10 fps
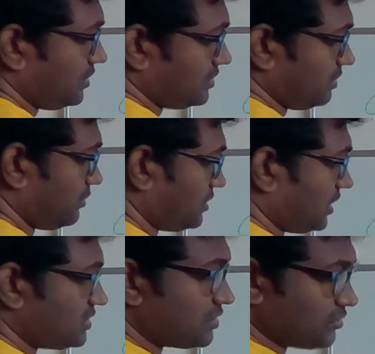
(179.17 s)
someone
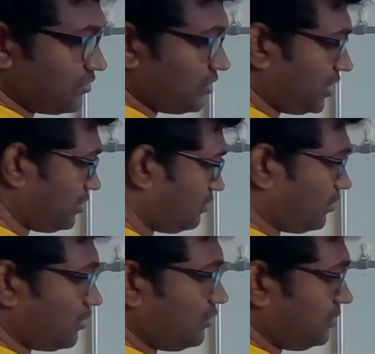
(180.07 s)
tells it's going to rain
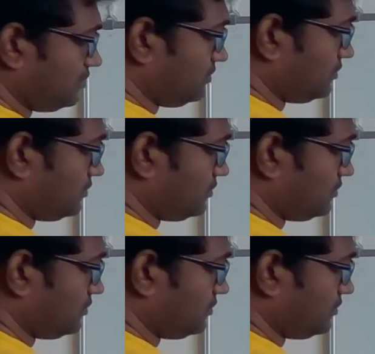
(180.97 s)
tomorrow,